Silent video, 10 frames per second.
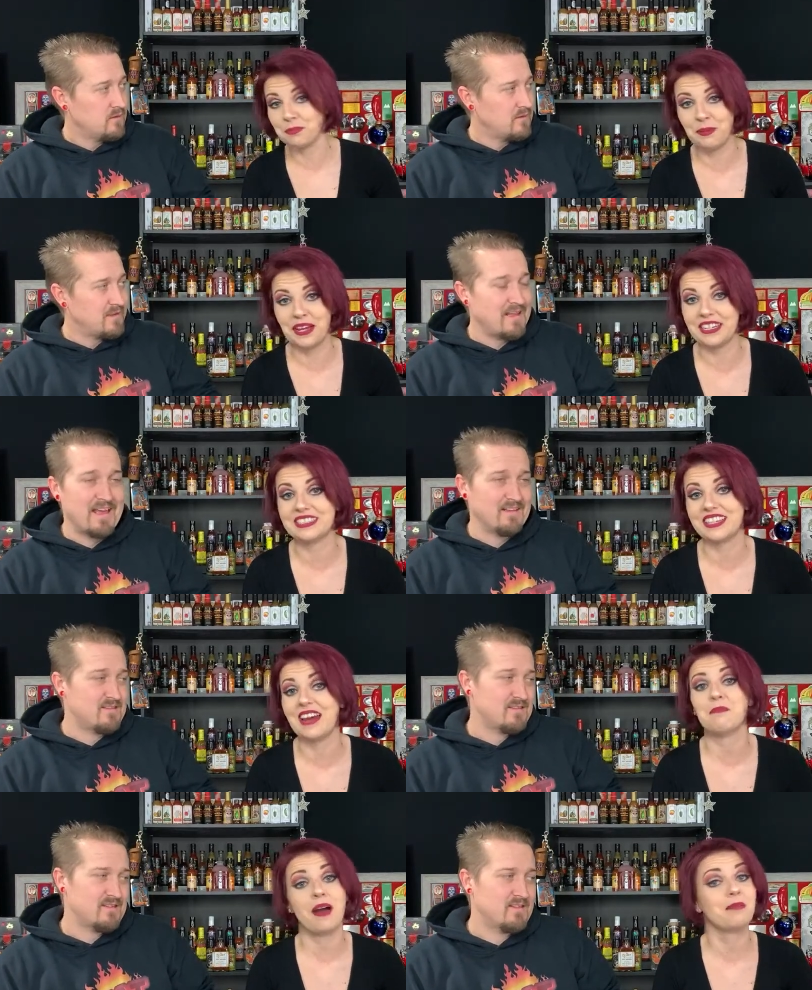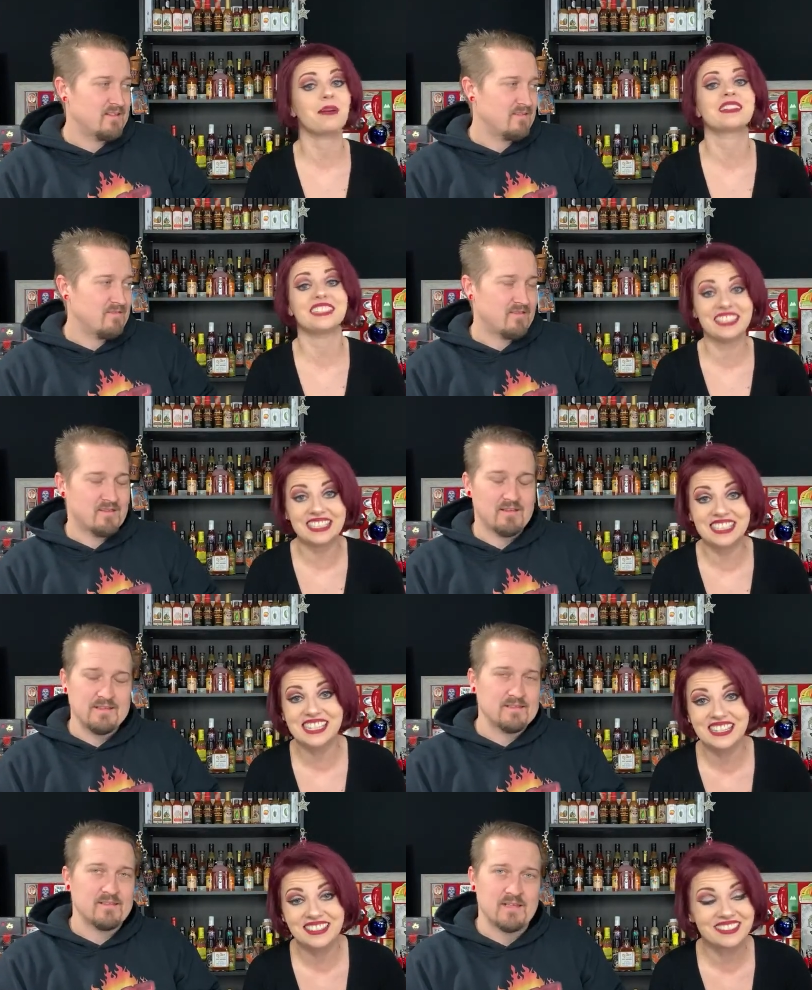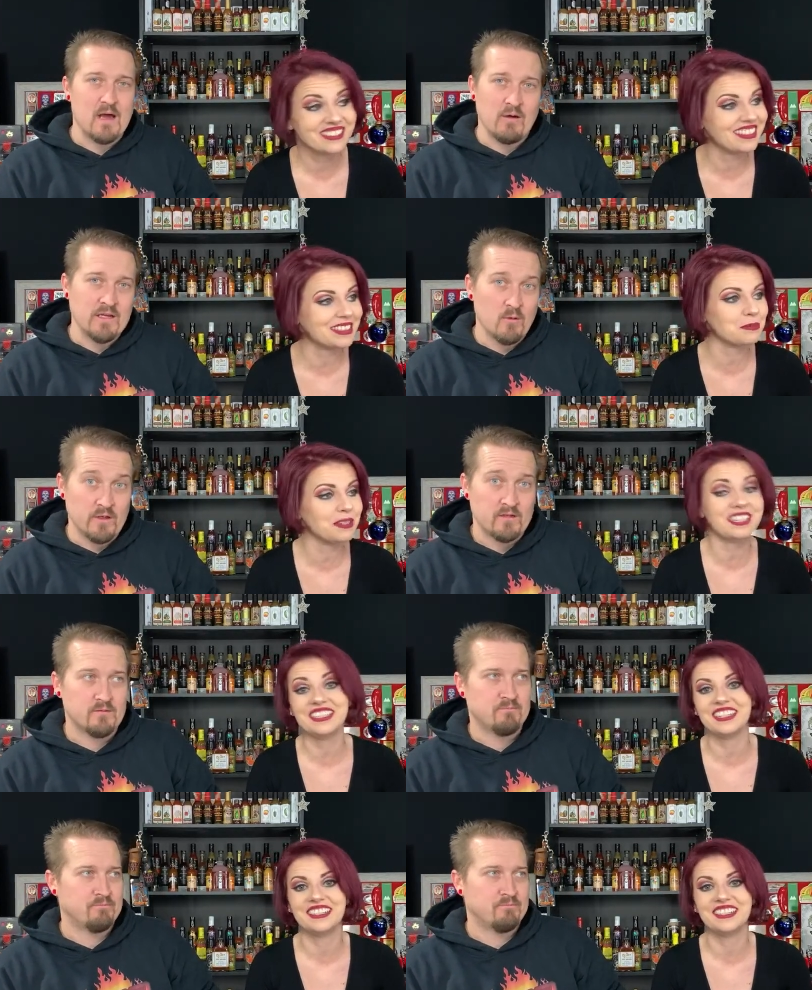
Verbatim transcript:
Speaker 1: but it's, it's got pop rocks in it. This is how Let's I know. Let's be it. clear.